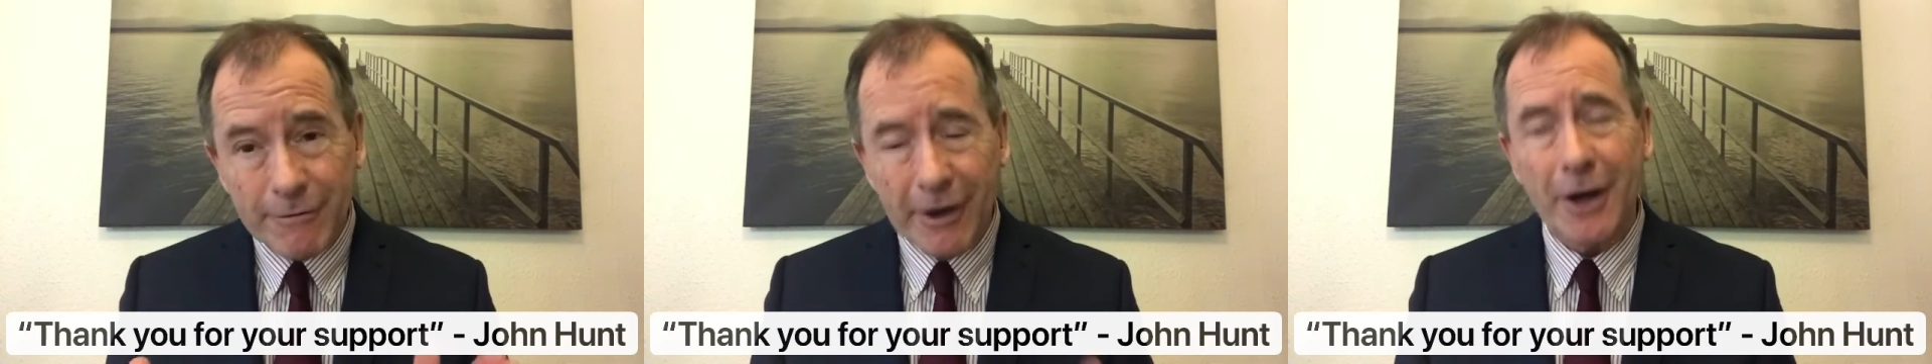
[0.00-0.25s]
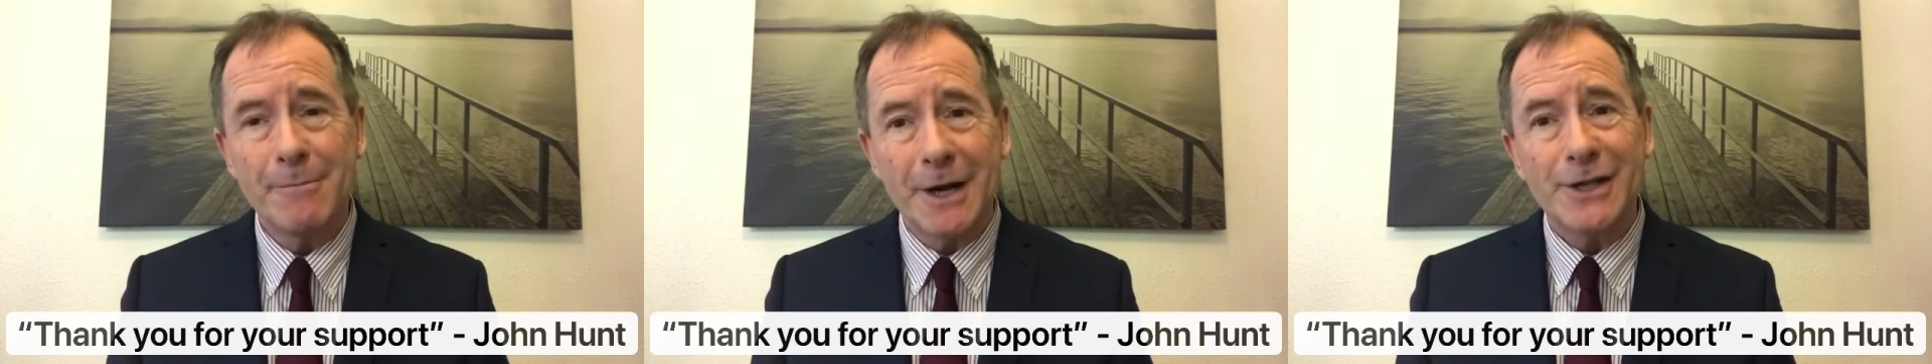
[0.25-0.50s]

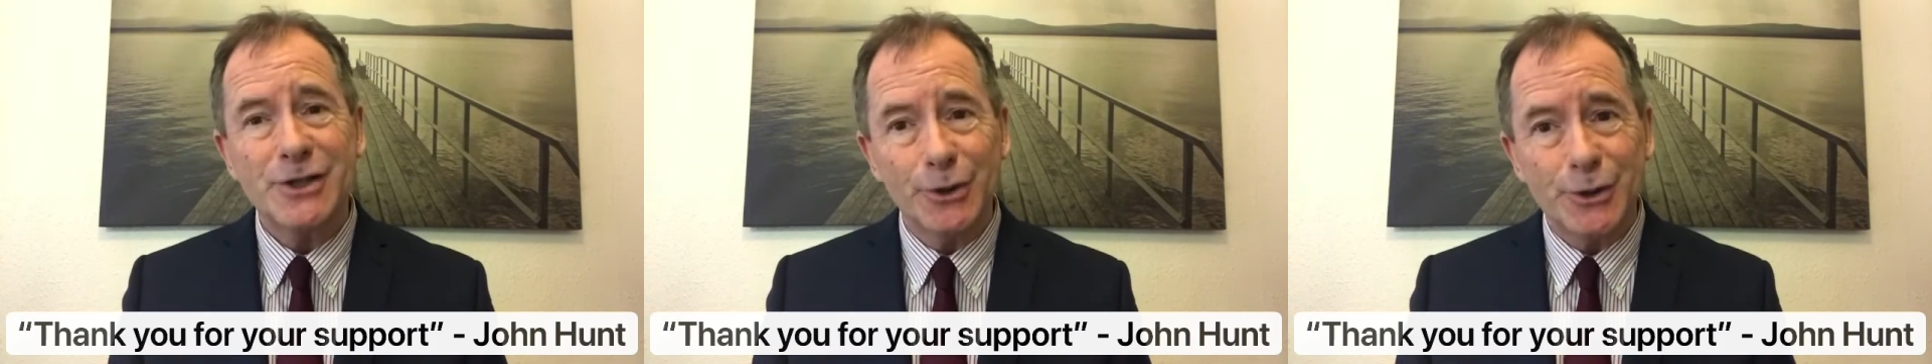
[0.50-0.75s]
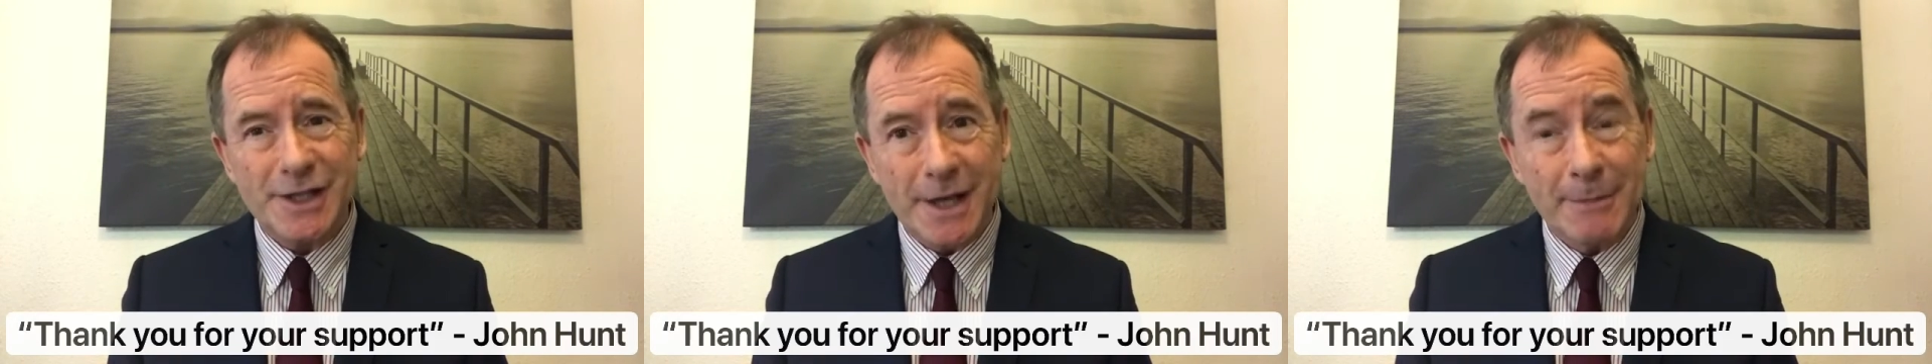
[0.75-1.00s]
very much
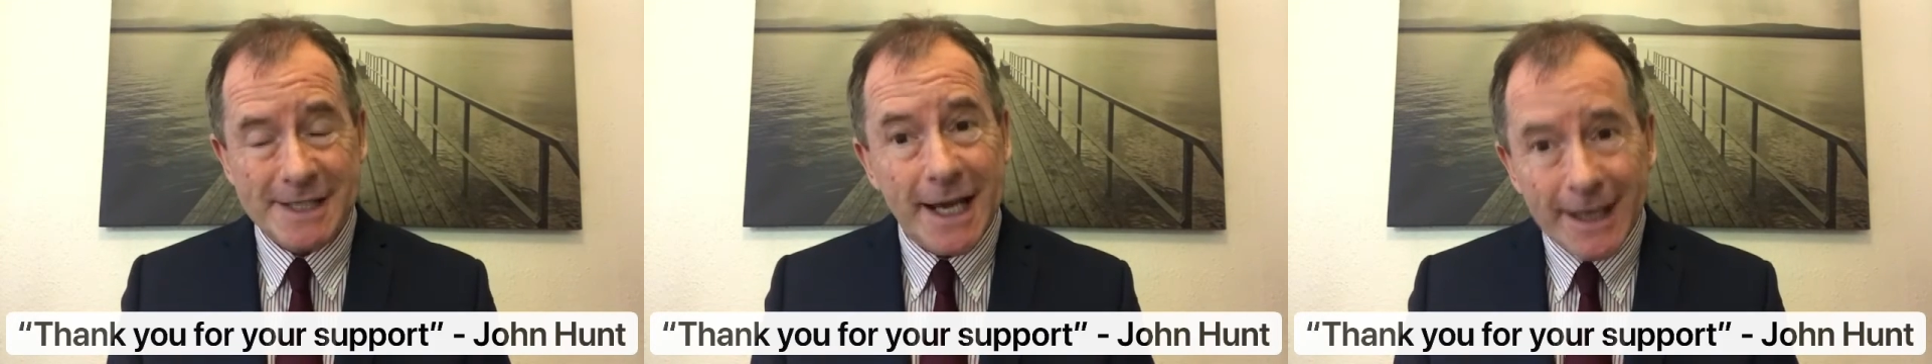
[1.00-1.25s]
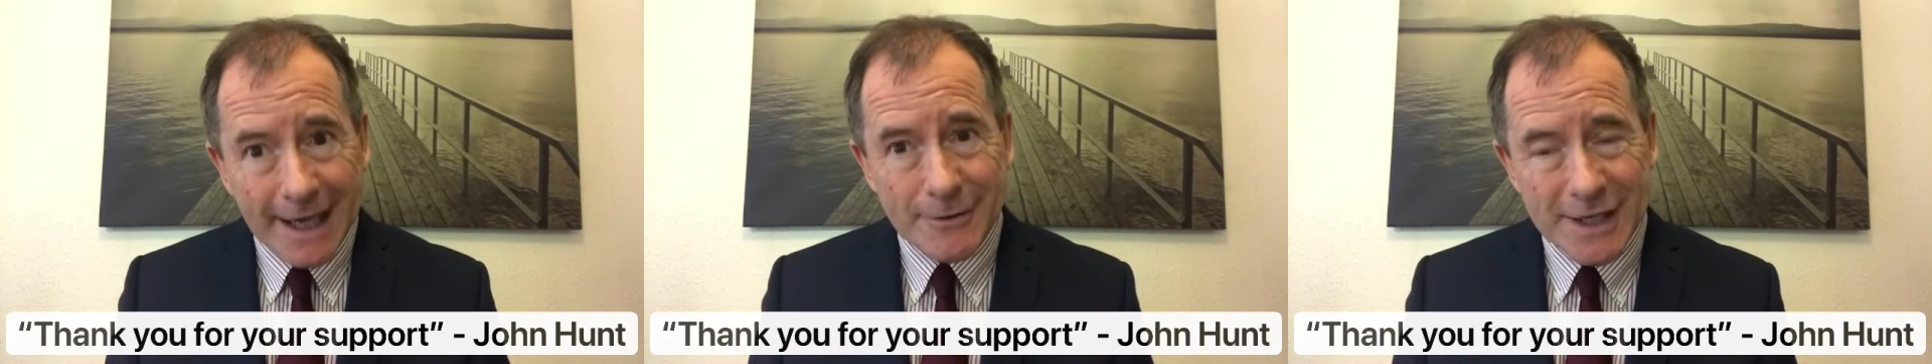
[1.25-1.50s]
your
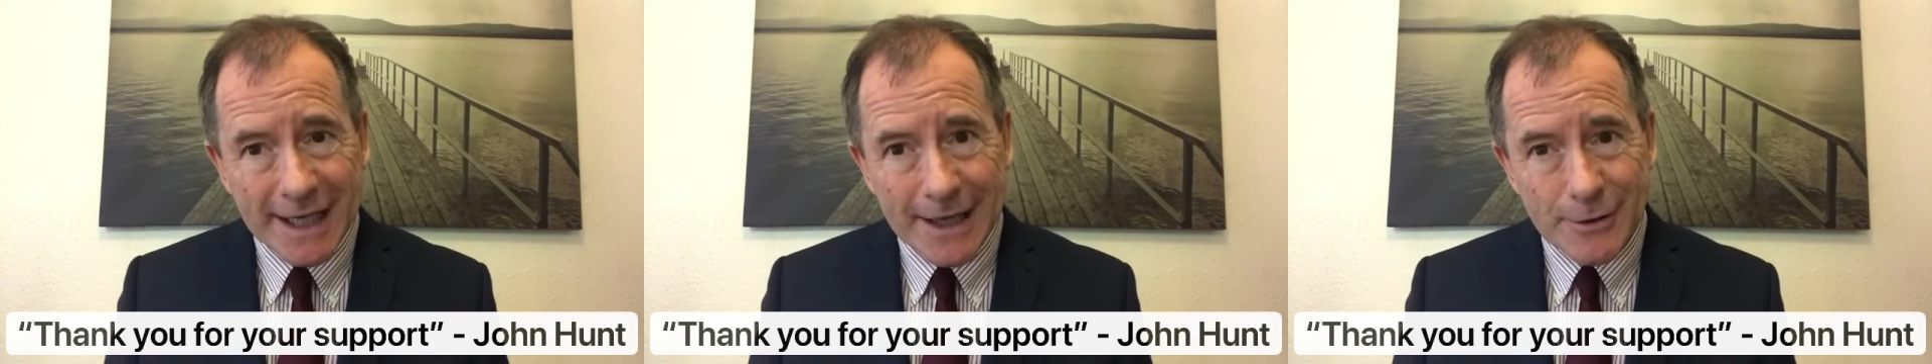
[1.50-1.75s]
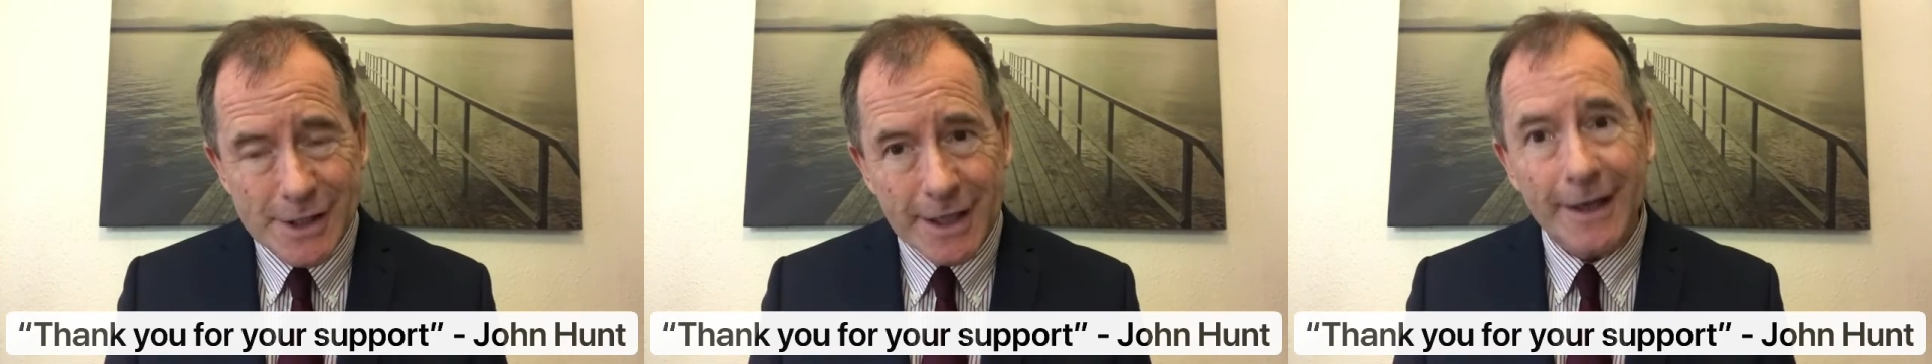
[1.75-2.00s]
Somerset County
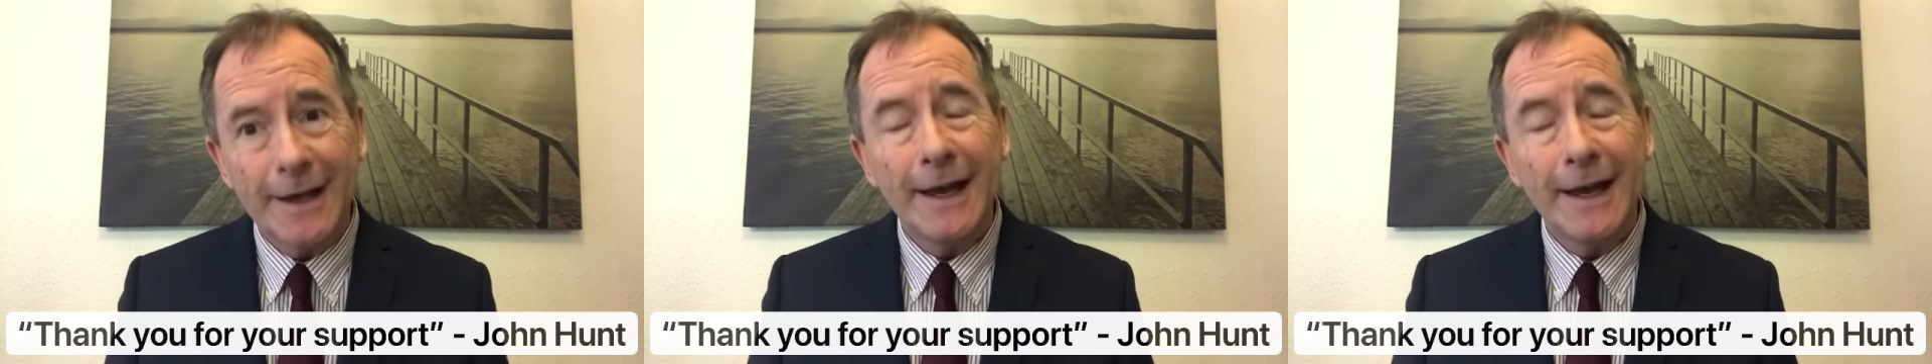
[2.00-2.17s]
Councillor